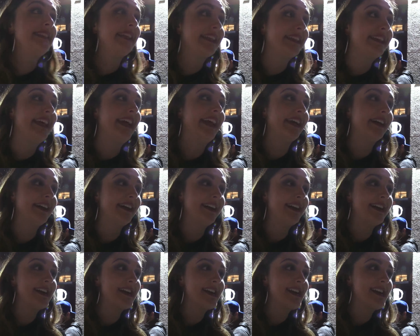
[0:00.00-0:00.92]
What do you
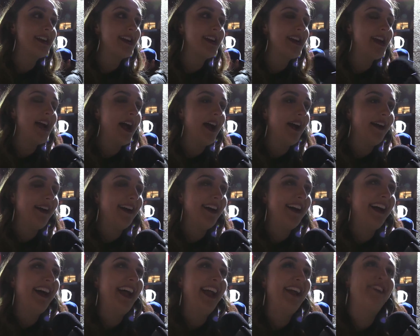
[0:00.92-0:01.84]
call it, ma'am?
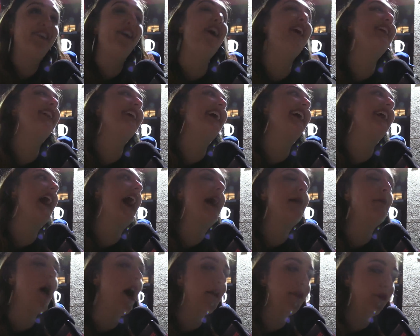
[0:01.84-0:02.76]
I call it
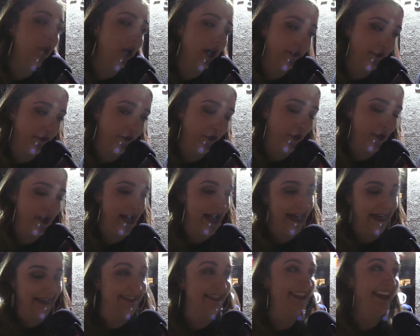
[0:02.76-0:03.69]
I'm off work for four
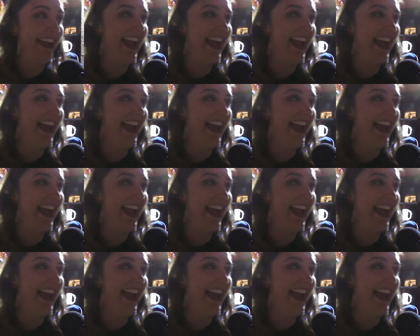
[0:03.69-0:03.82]
days.